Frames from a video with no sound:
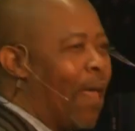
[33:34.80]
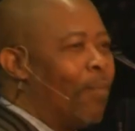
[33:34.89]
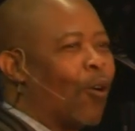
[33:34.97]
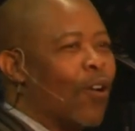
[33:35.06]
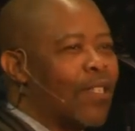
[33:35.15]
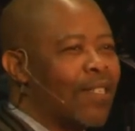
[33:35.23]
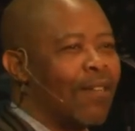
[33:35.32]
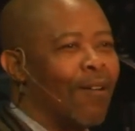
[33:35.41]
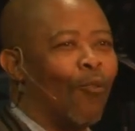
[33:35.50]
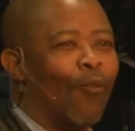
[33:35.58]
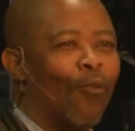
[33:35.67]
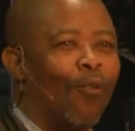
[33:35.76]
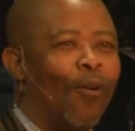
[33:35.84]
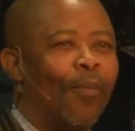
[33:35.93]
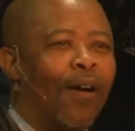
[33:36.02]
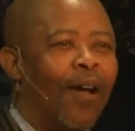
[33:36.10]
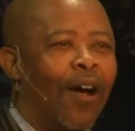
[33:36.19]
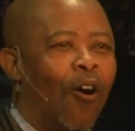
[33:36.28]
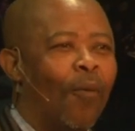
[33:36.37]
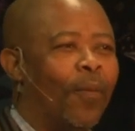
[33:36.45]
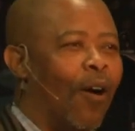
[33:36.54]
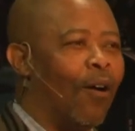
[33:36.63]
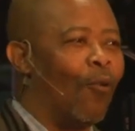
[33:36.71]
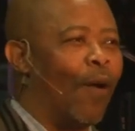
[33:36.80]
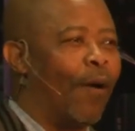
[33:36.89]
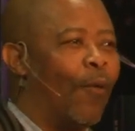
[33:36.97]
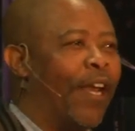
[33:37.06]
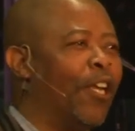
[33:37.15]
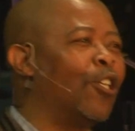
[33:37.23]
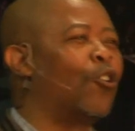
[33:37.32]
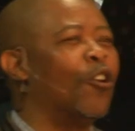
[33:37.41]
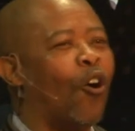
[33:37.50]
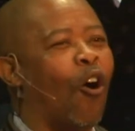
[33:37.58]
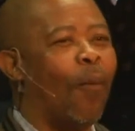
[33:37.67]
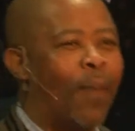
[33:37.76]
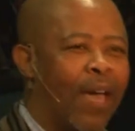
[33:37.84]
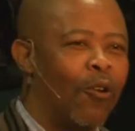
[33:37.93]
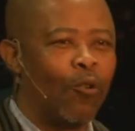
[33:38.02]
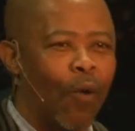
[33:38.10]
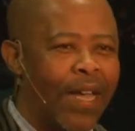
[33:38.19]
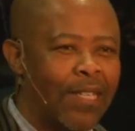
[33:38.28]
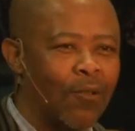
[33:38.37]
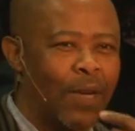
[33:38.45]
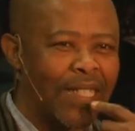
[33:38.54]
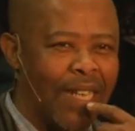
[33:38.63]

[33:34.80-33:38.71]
Because when you don't obey, what is it?